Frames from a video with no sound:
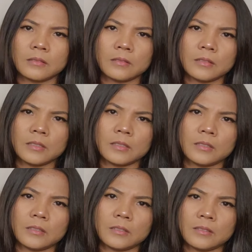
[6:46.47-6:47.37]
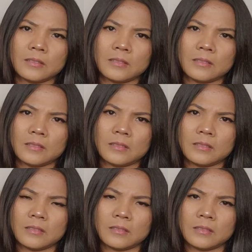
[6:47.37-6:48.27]

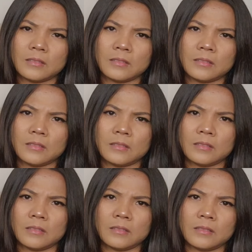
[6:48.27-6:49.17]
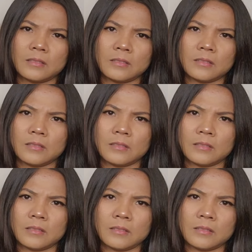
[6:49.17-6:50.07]

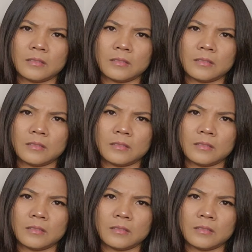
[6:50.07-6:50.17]
(not speaking)